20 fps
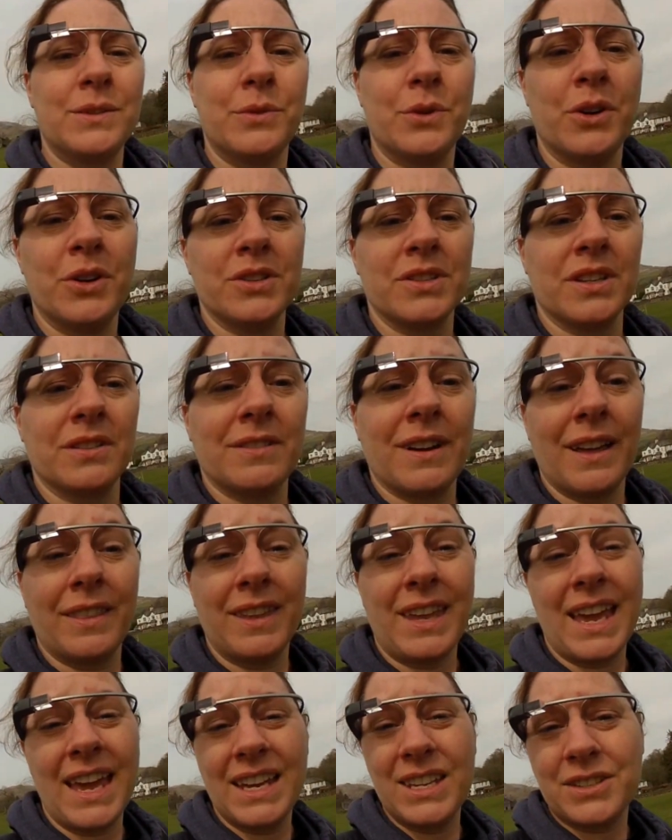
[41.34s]
was around
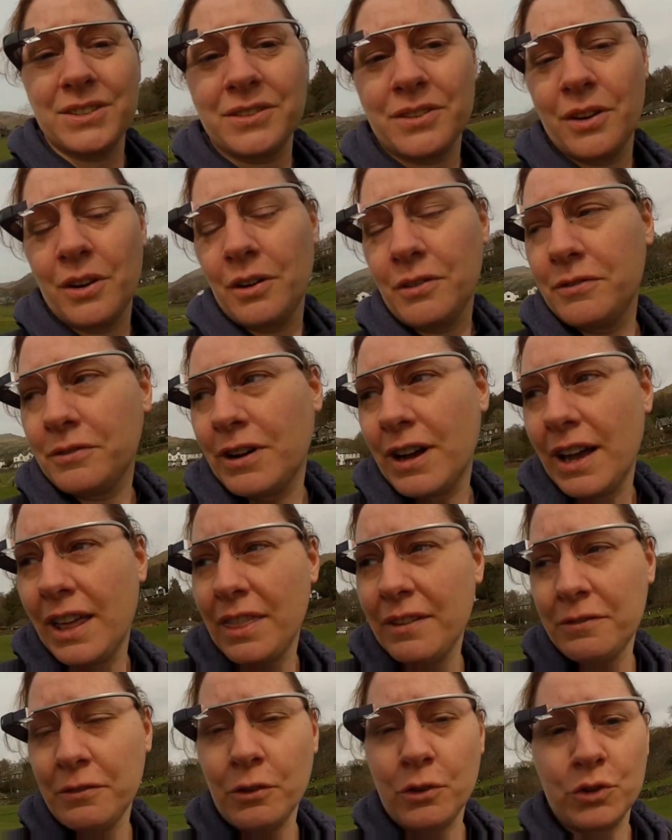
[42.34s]
the edge of where
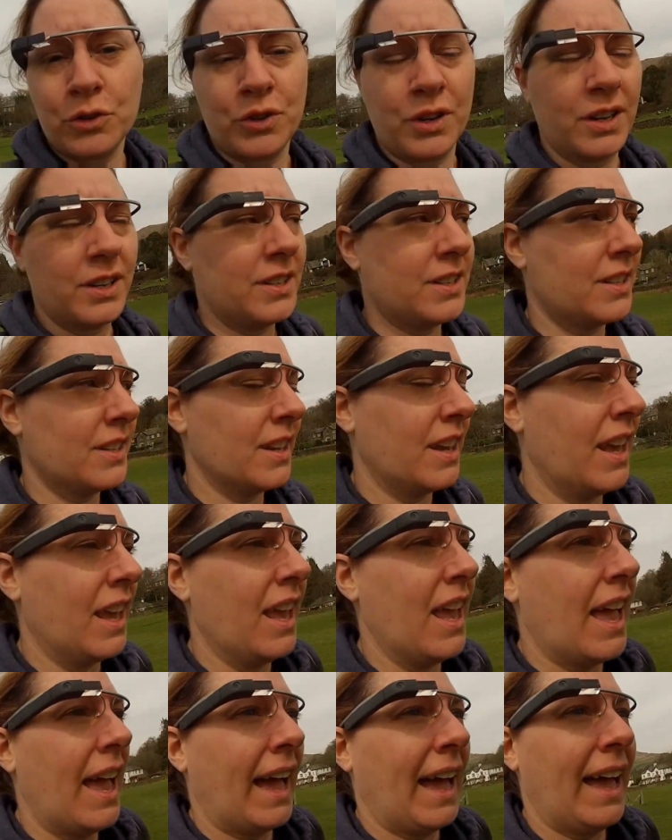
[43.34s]
the fortress,
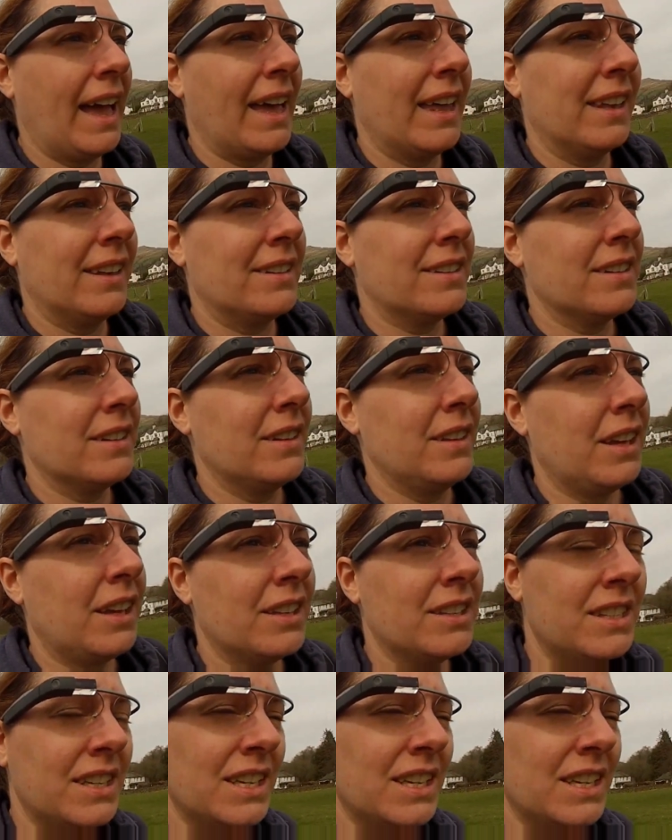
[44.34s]
and you can